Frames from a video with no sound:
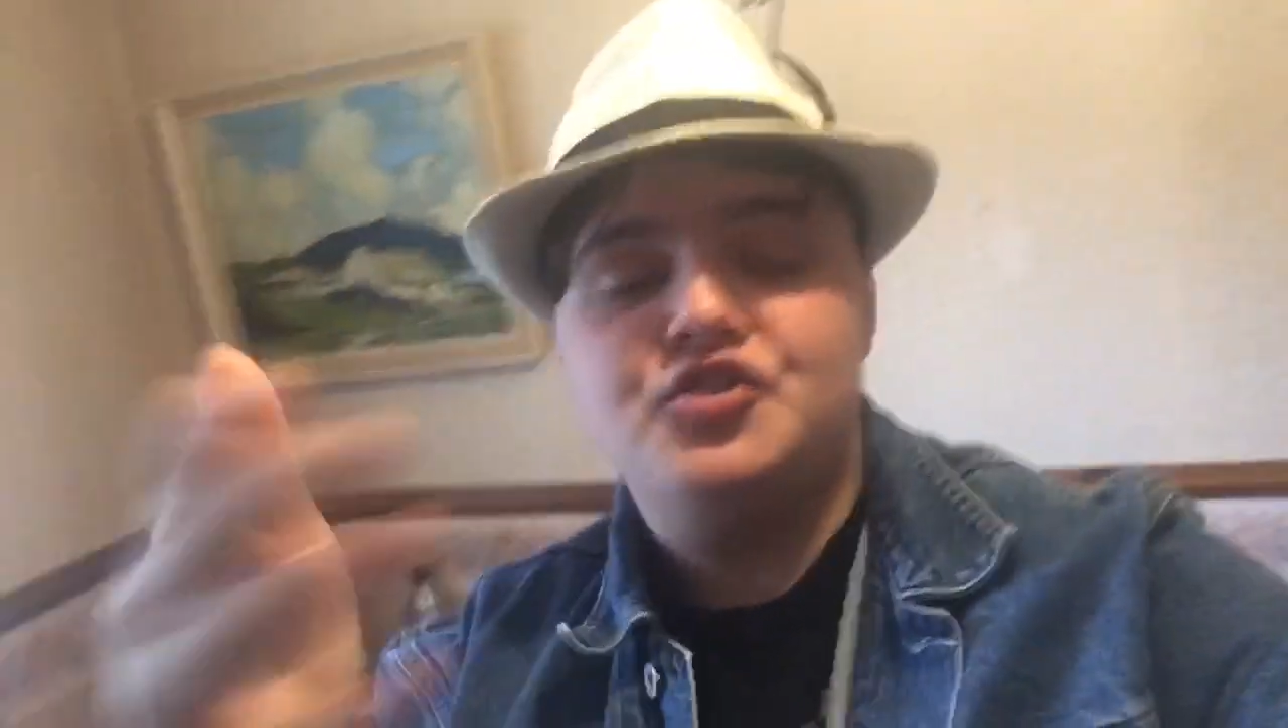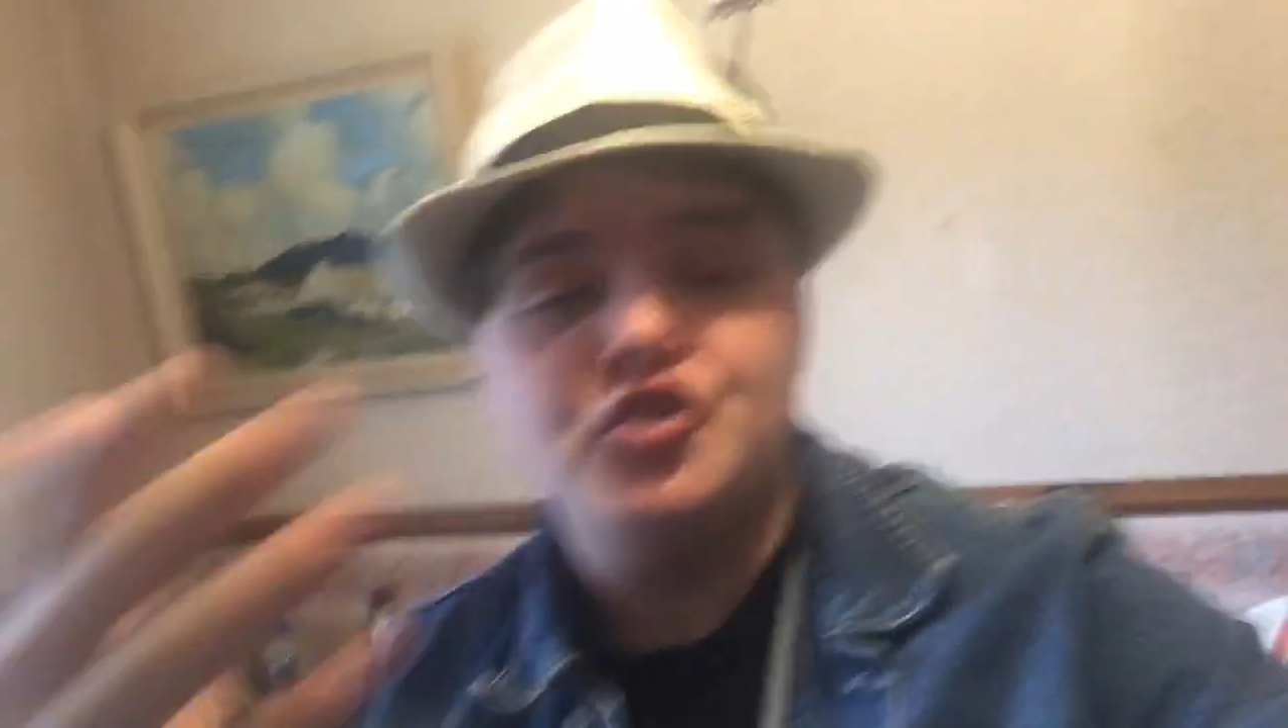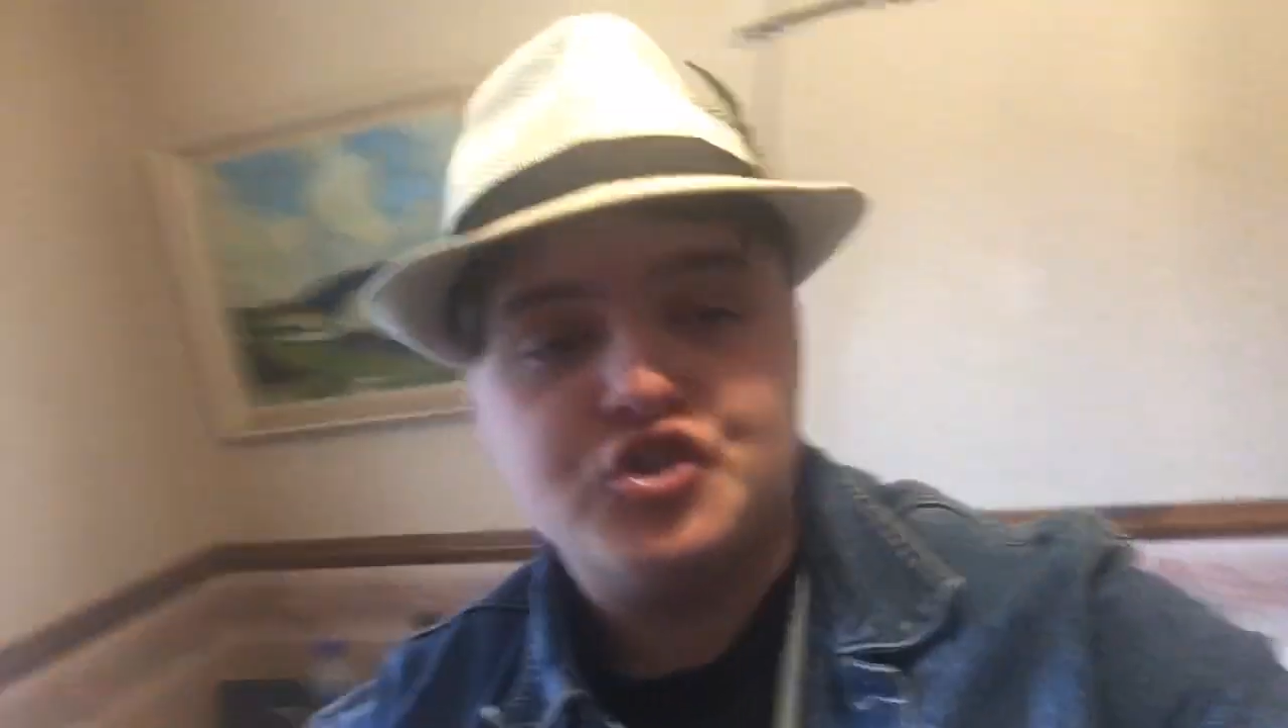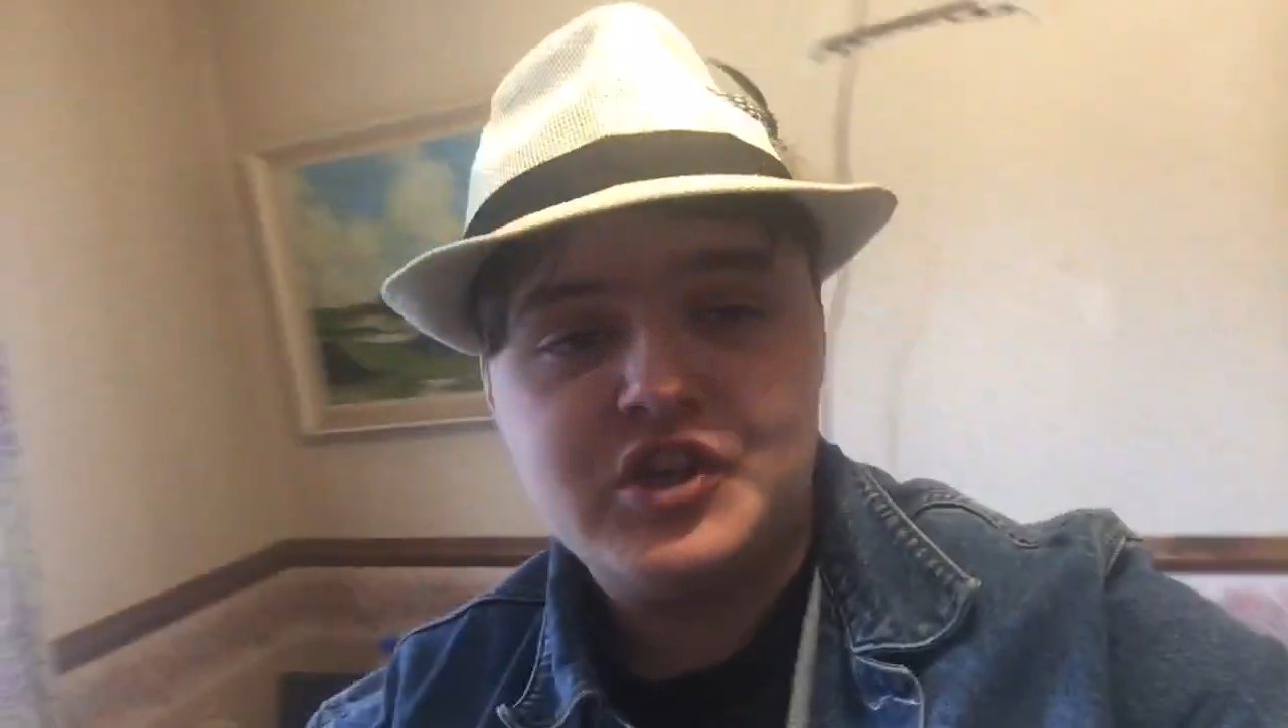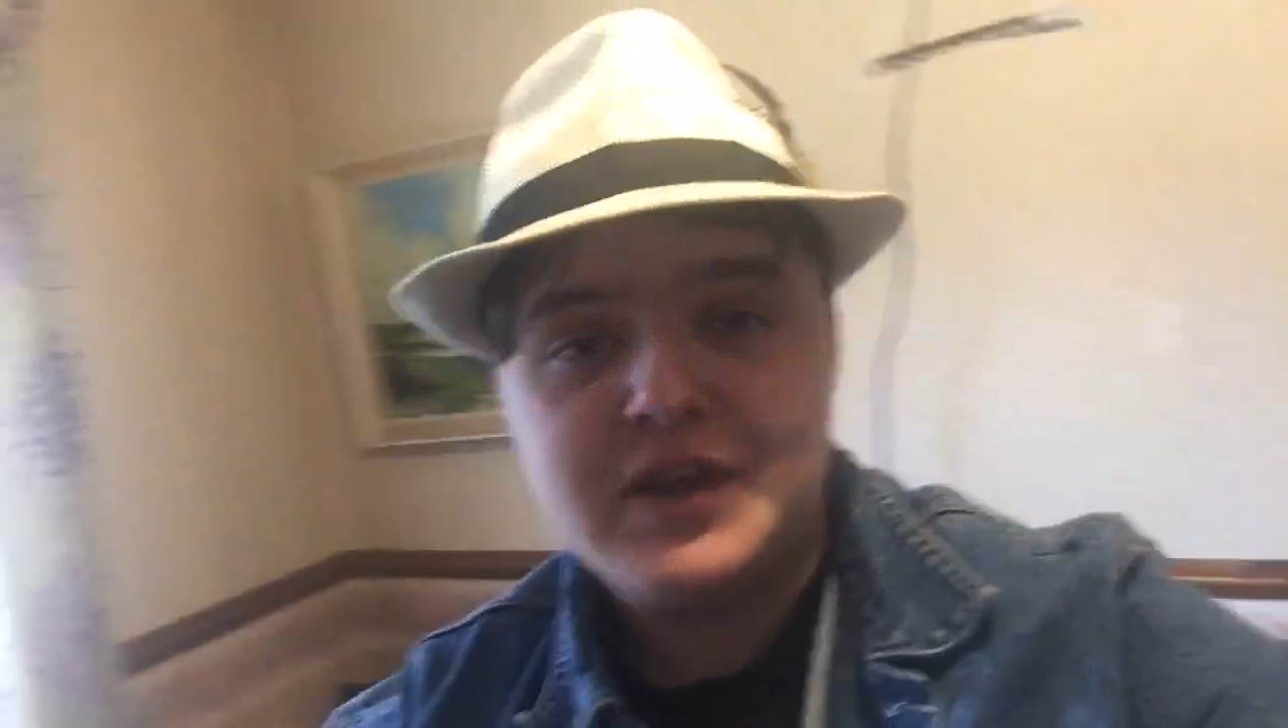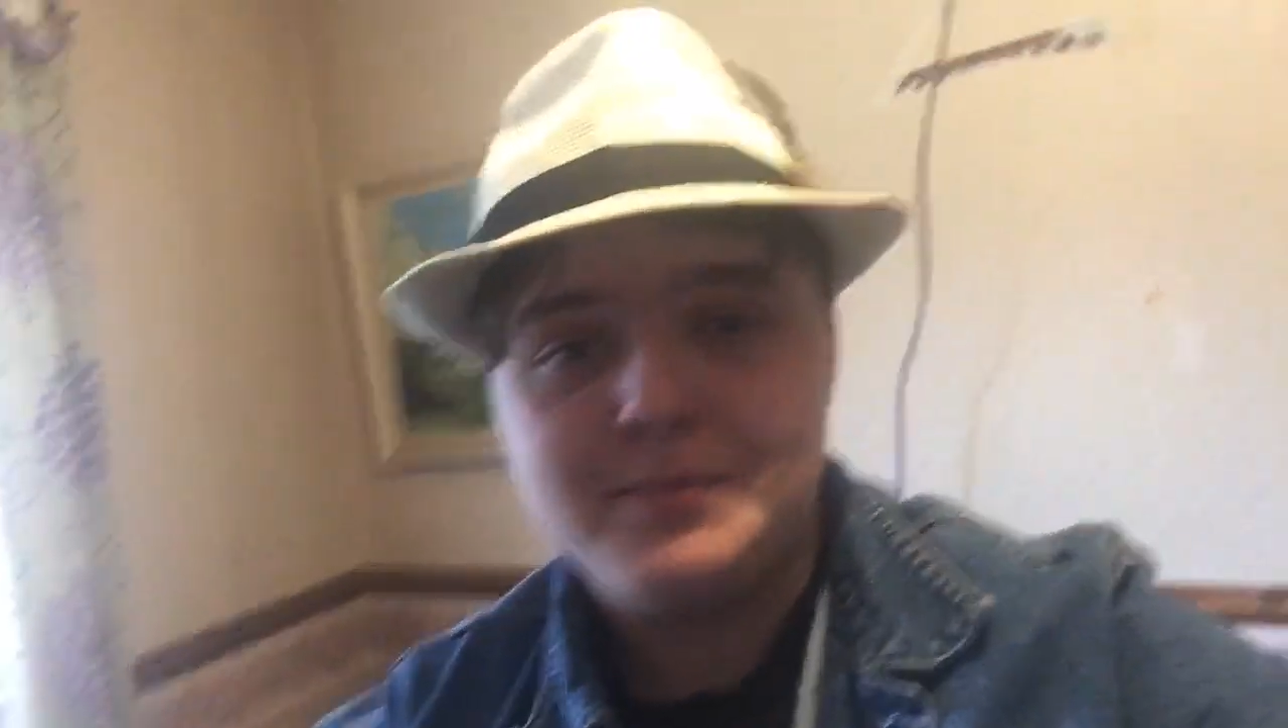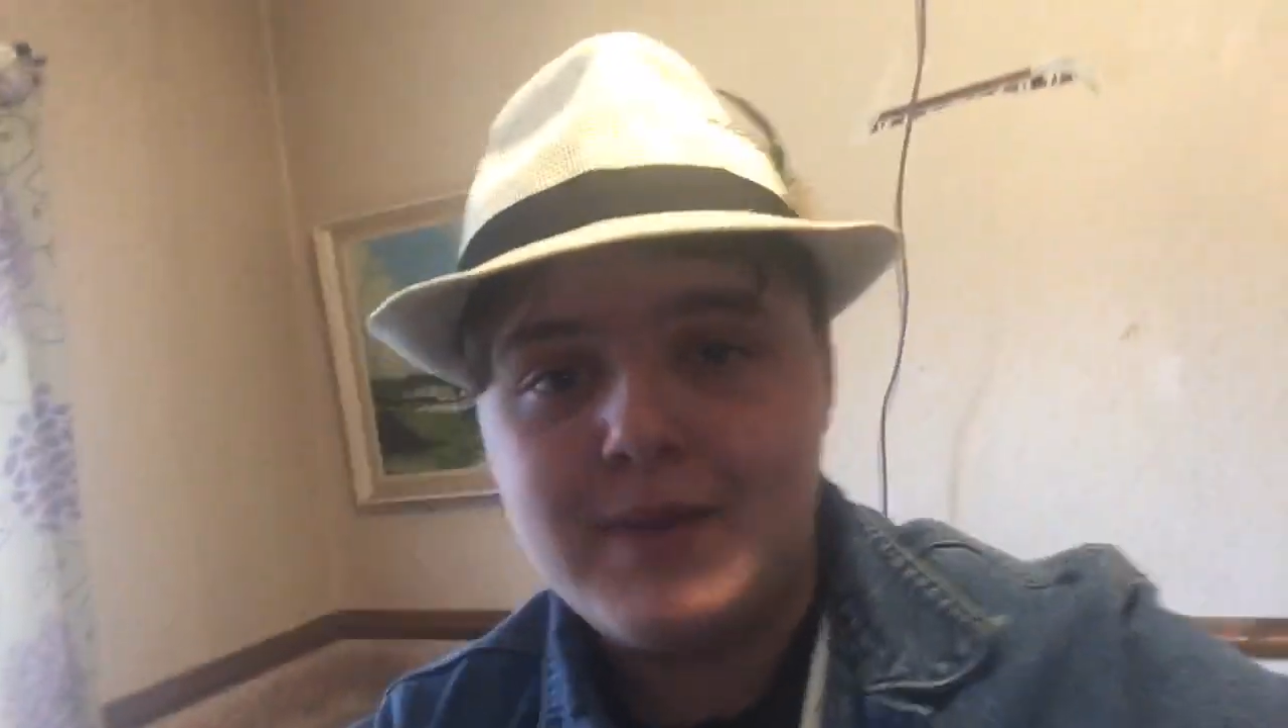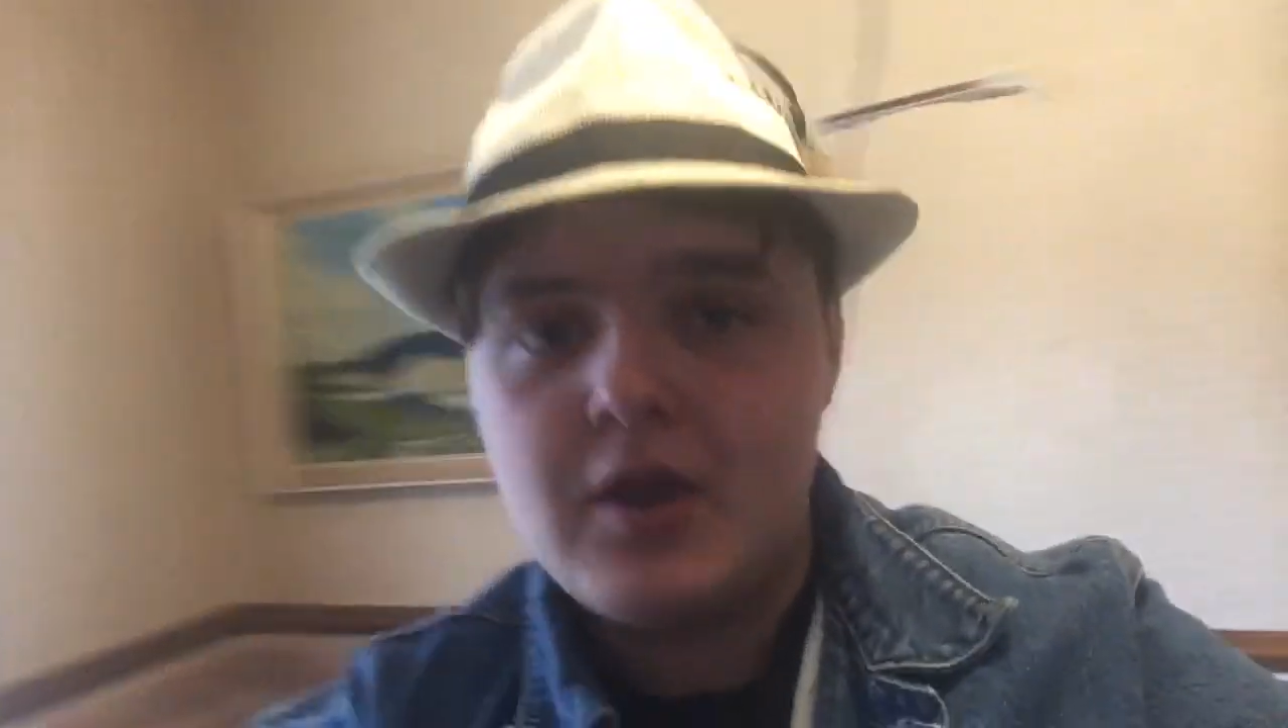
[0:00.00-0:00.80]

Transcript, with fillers: you're seeing me